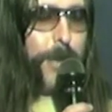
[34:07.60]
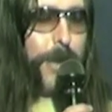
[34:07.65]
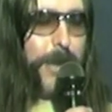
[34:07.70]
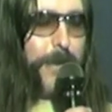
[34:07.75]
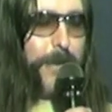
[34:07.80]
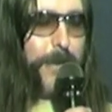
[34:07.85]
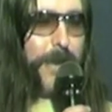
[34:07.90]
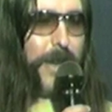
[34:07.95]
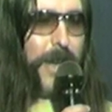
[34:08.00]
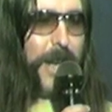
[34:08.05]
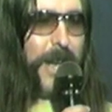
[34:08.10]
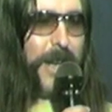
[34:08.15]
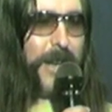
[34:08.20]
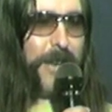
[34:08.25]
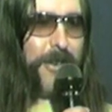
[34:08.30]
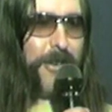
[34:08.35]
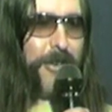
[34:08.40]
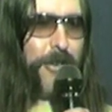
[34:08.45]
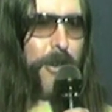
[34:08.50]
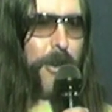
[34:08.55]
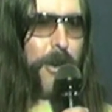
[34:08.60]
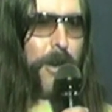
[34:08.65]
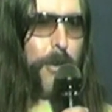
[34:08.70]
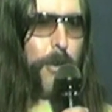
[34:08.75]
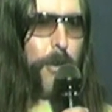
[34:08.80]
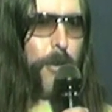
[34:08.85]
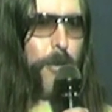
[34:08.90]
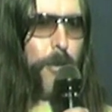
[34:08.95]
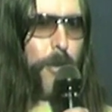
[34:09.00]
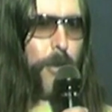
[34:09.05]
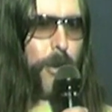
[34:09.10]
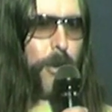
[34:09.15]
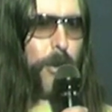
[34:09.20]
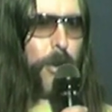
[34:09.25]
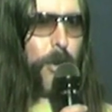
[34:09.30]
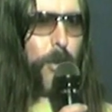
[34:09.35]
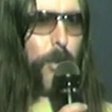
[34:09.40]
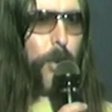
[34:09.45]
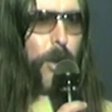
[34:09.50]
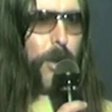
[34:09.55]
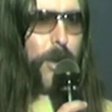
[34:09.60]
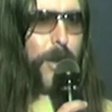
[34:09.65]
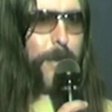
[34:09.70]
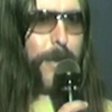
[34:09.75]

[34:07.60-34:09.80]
but undesirable for a good quality